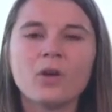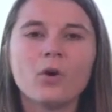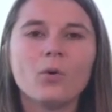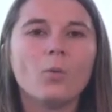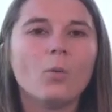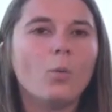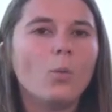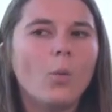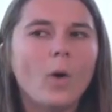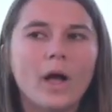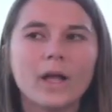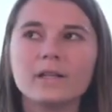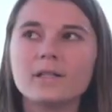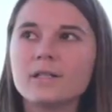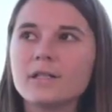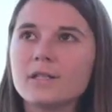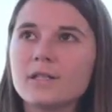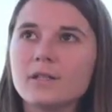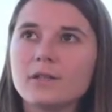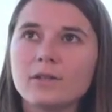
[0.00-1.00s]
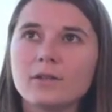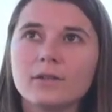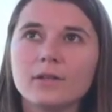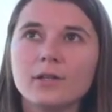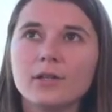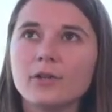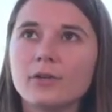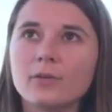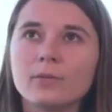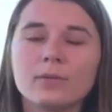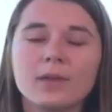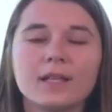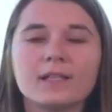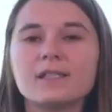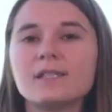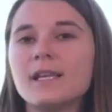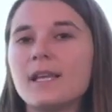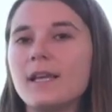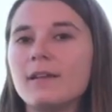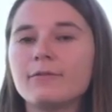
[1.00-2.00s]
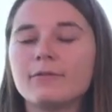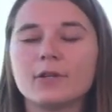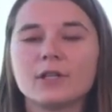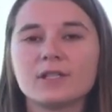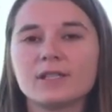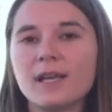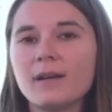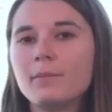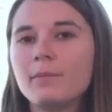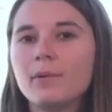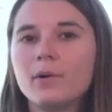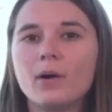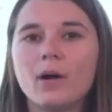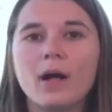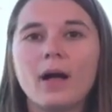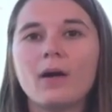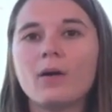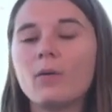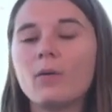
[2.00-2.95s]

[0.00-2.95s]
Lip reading: Let's say, for example,